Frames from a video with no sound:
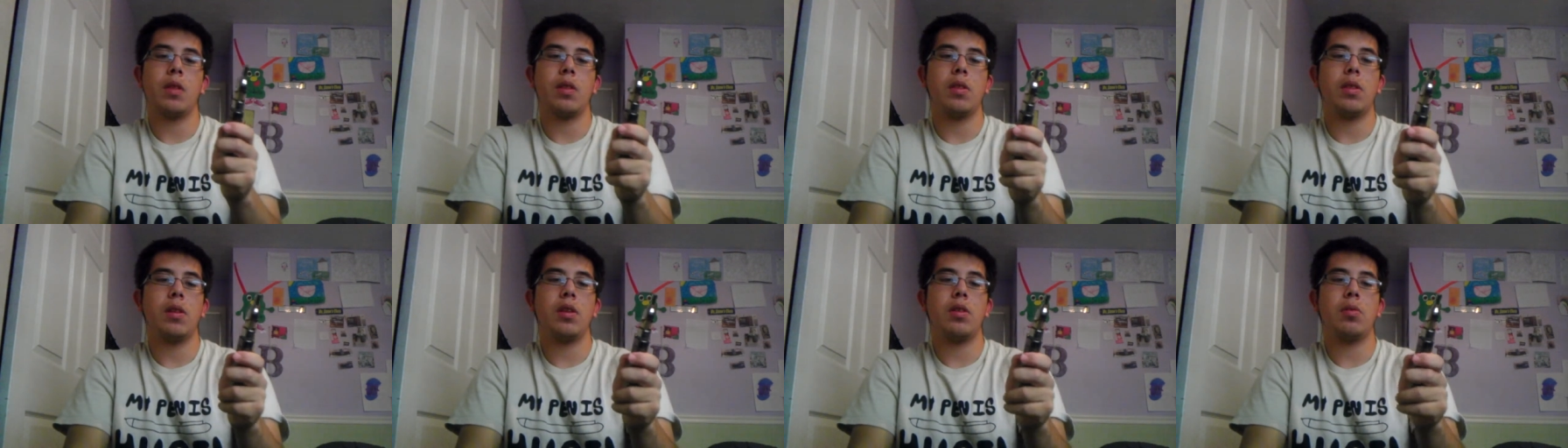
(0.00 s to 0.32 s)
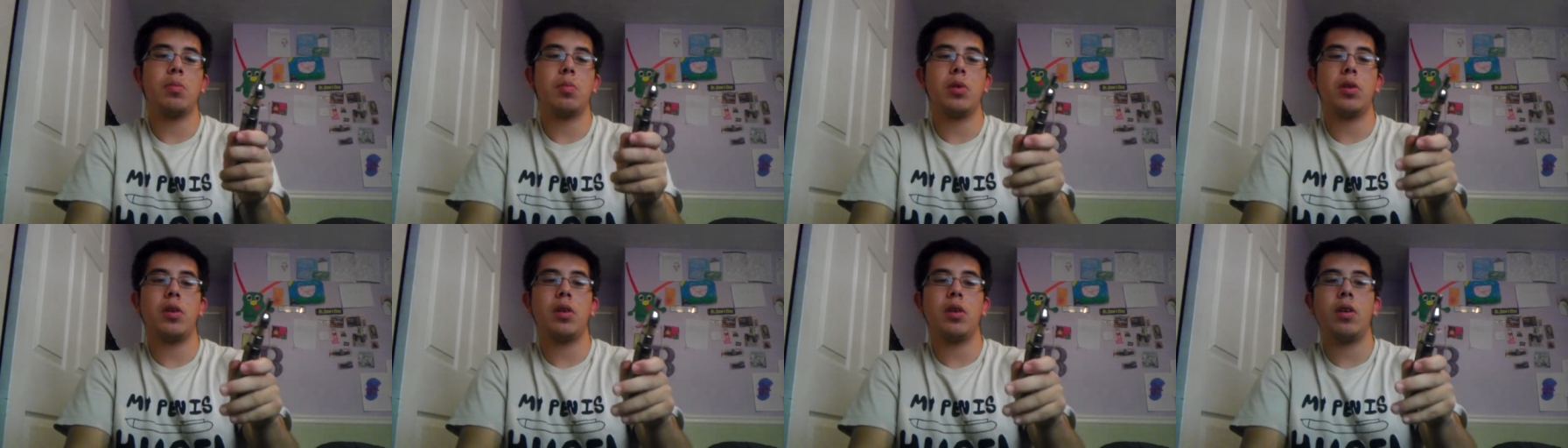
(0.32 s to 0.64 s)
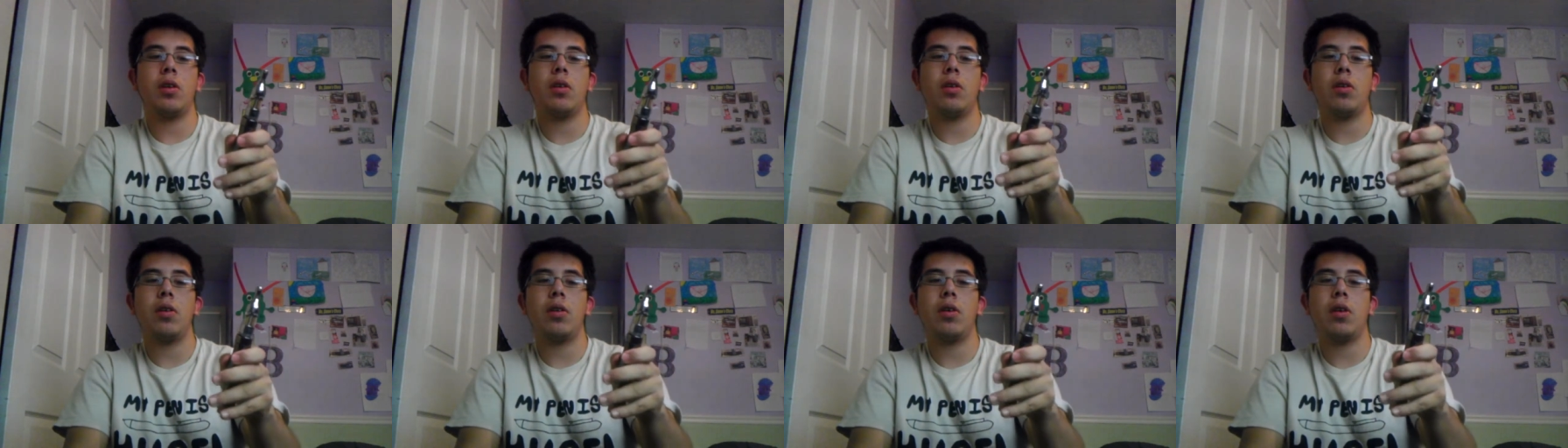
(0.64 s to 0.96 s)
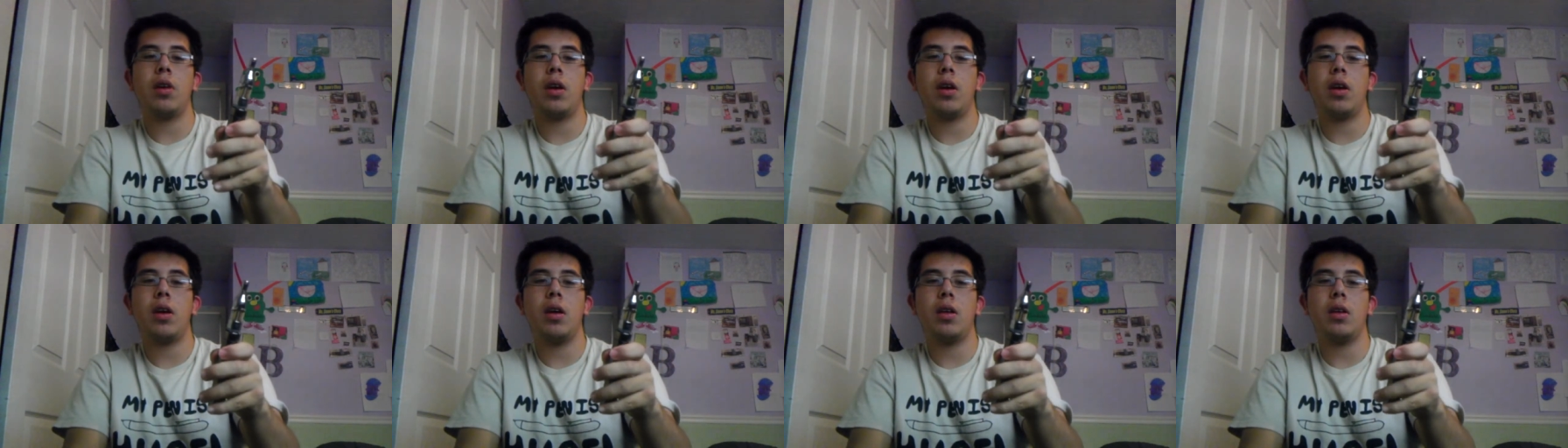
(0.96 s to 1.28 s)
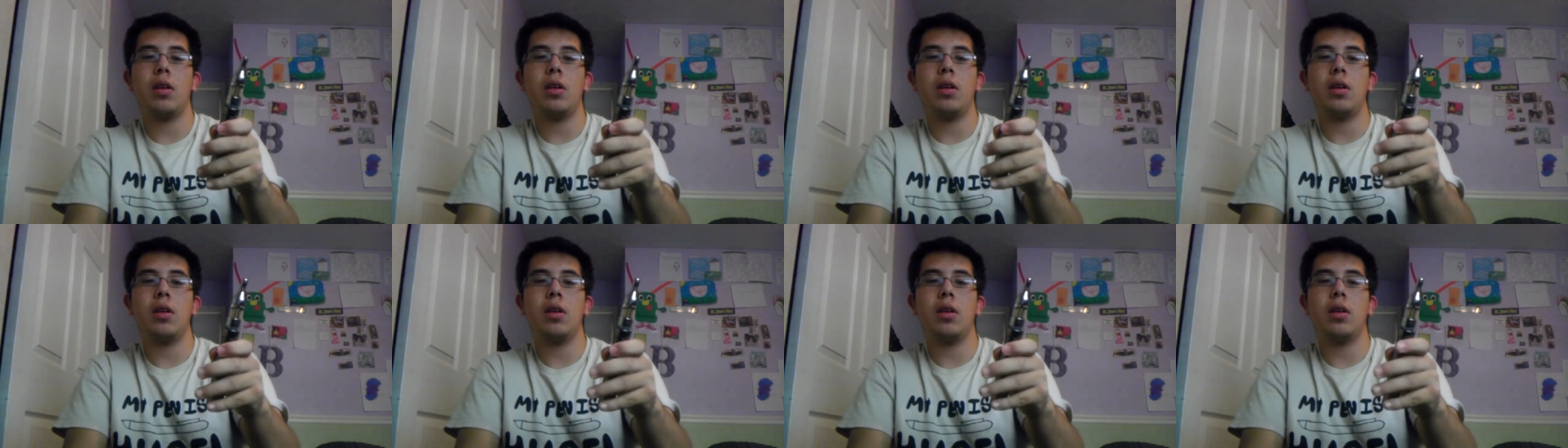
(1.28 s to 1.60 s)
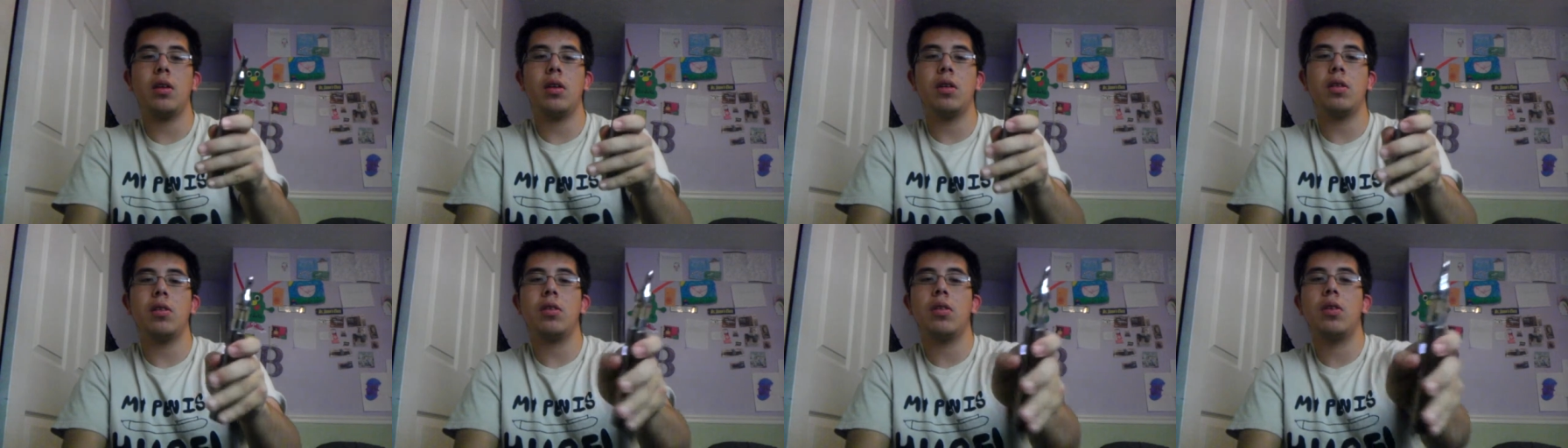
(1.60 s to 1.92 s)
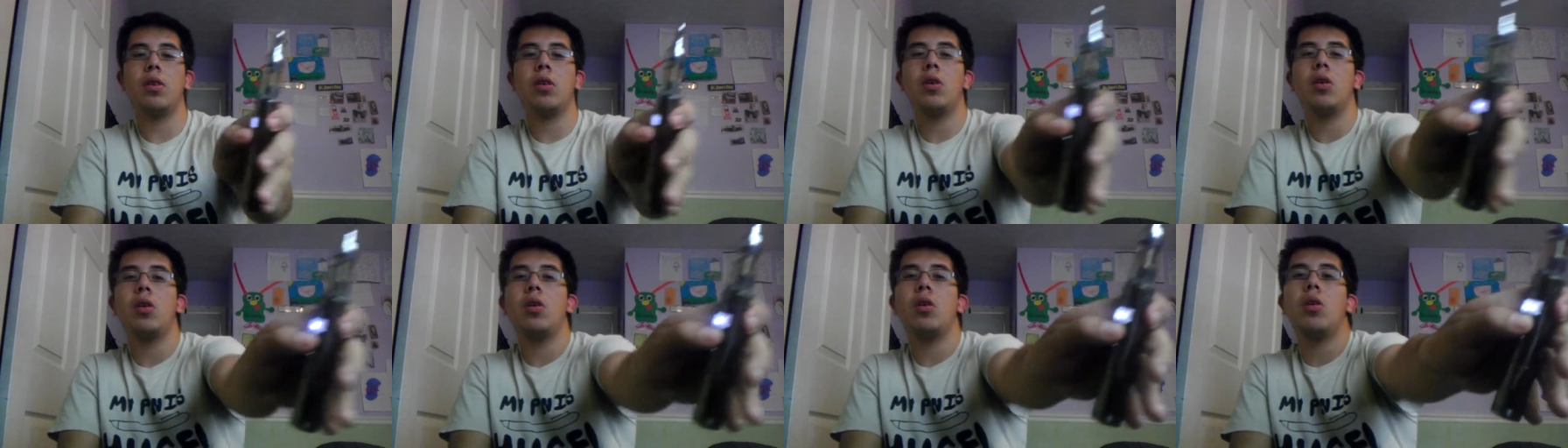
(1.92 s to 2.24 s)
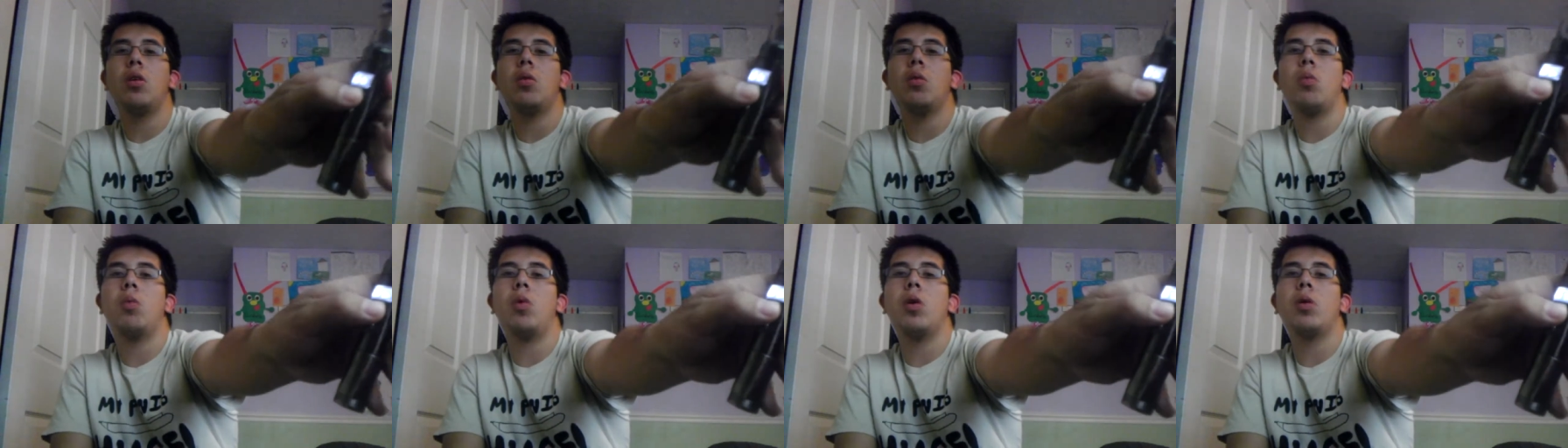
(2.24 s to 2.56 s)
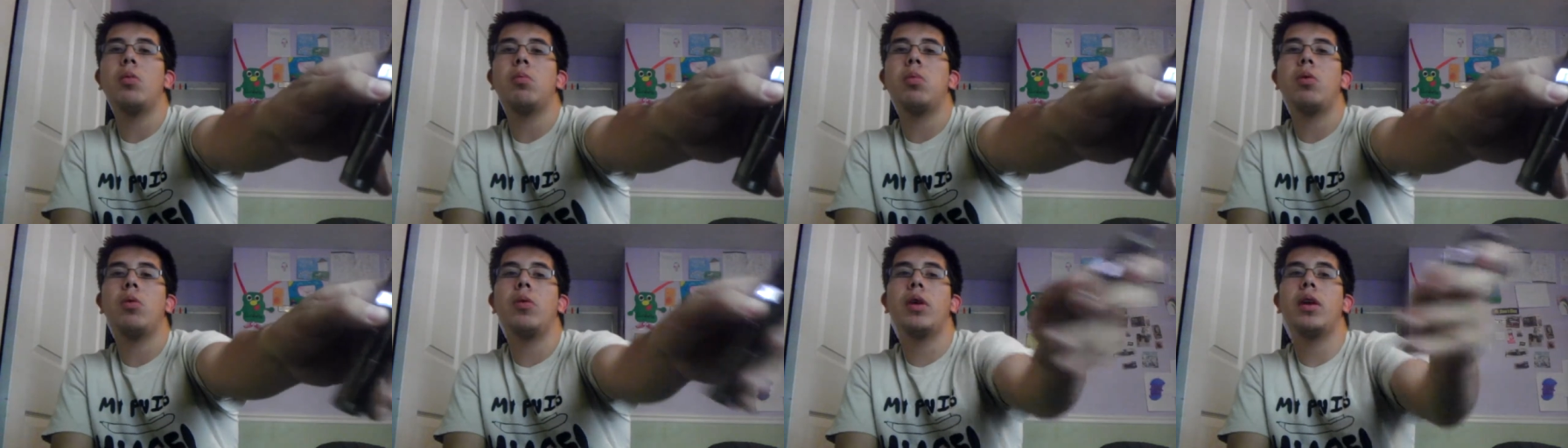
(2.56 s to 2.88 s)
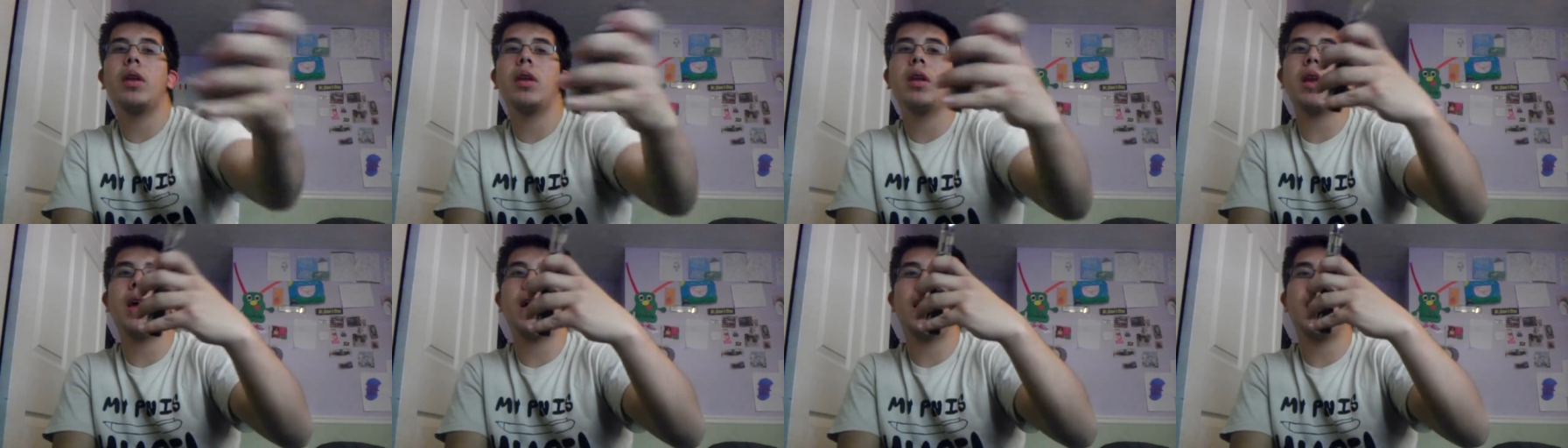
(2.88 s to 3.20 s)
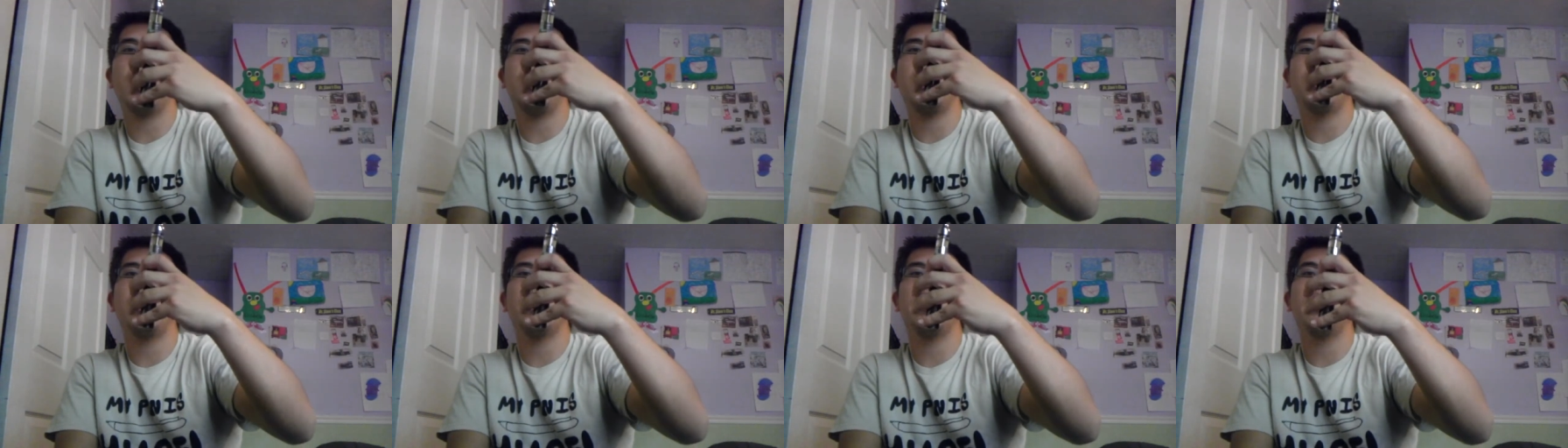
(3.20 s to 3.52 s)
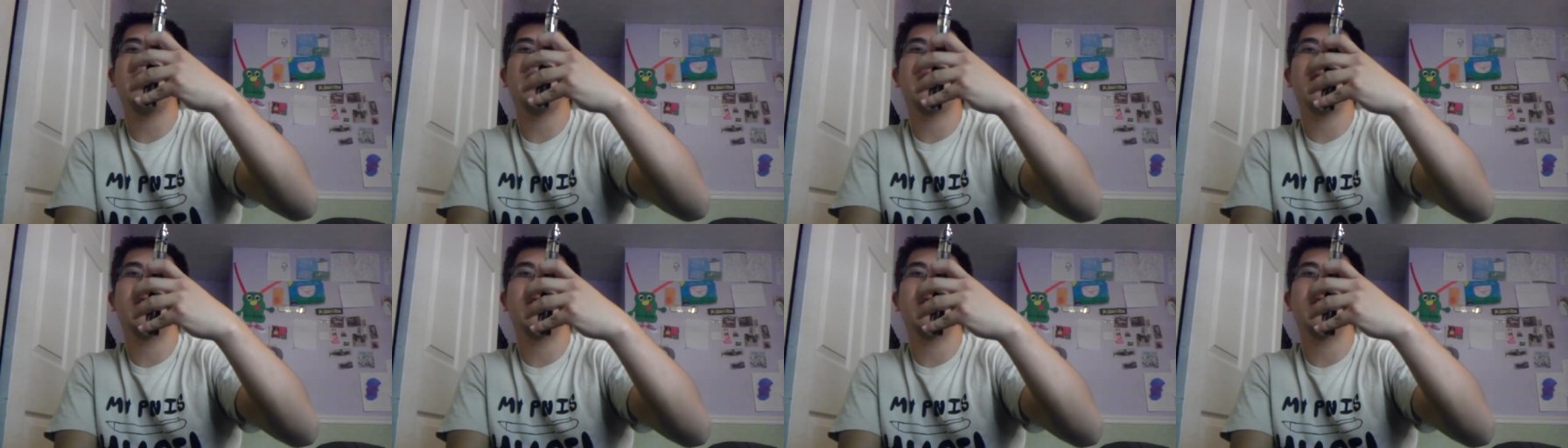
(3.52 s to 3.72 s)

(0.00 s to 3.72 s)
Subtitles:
This particular head is 1.9